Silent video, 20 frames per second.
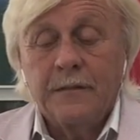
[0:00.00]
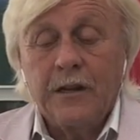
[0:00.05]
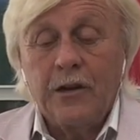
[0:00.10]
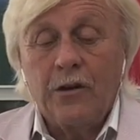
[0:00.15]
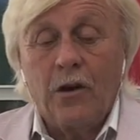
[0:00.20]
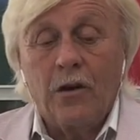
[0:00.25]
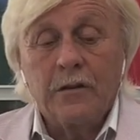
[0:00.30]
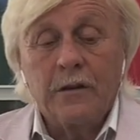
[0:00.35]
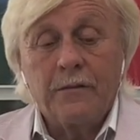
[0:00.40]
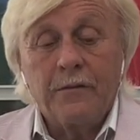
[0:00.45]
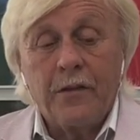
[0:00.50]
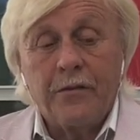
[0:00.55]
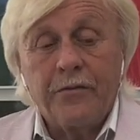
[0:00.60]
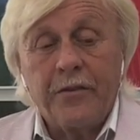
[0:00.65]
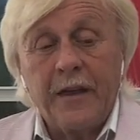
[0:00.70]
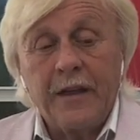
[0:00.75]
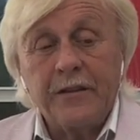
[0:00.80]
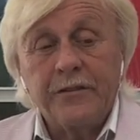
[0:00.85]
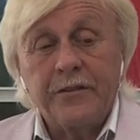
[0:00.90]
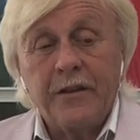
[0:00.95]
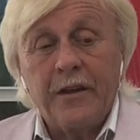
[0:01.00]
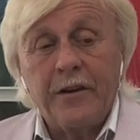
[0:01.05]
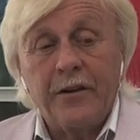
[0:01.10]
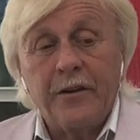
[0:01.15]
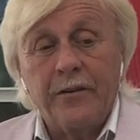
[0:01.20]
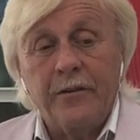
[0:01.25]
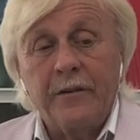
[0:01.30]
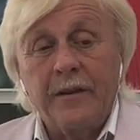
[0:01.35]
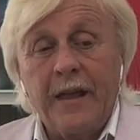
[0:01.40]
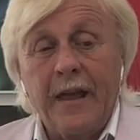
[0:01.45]
all of the things that
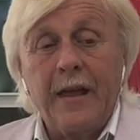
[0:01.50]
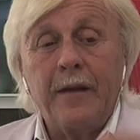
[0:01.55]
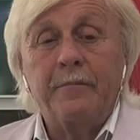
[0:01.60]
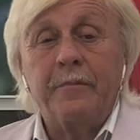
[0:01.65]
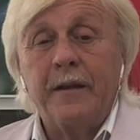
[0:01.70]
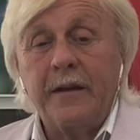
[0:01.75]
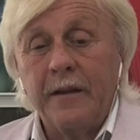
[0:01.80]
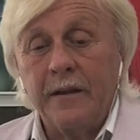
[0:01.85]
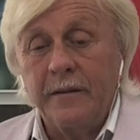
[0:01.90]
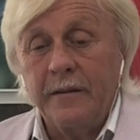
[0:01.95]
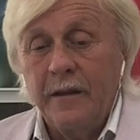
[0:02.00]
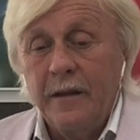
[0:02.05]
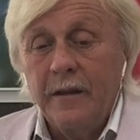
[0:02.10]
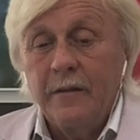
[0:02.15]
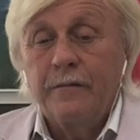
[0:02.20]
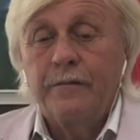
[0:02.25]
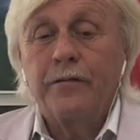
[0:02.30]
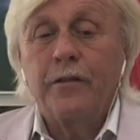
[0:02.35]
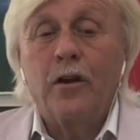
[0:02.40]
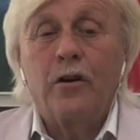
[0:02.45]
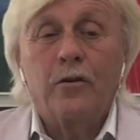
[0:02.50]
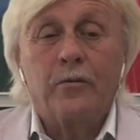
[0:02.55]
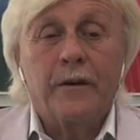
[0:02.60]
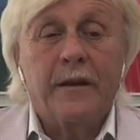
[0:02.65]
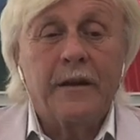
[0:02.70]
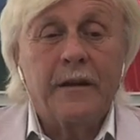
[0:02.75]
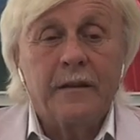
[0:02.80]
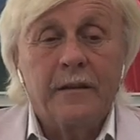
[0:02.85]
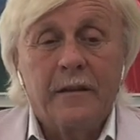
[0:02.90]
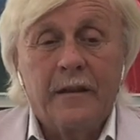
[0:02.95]
are ebbing and
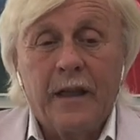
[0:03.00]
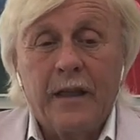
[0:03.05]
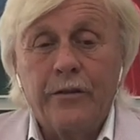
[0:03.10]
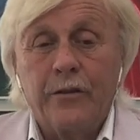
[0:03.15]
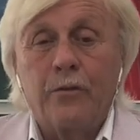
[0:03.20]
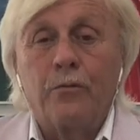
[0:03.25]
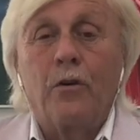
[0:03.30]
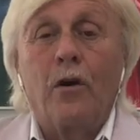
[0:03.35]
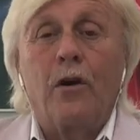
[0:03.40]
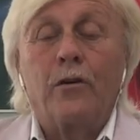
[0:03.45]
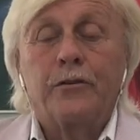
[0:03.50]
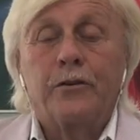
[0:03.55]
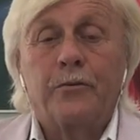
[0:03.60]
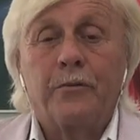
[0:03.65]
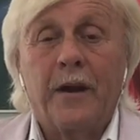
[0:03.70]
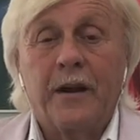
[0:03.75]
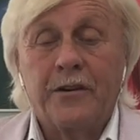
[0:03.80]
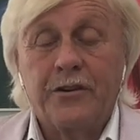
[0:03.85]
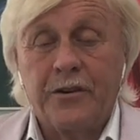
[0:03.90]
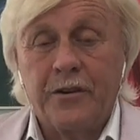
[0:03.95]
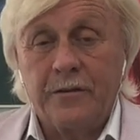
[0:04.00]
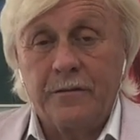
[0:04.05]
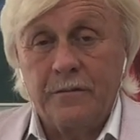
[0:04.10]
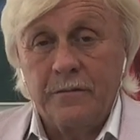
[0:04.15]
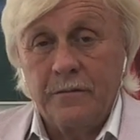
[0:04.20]
flowing in the wrong direction.